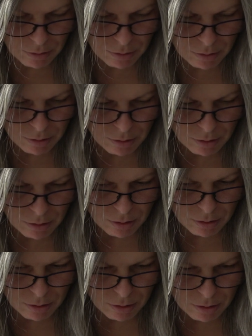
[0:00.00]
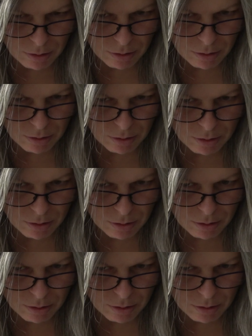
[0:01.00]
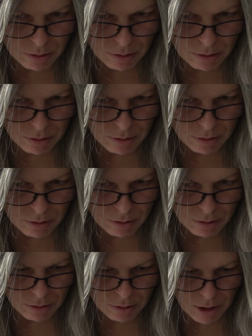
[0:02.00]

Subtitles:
Nothing is said.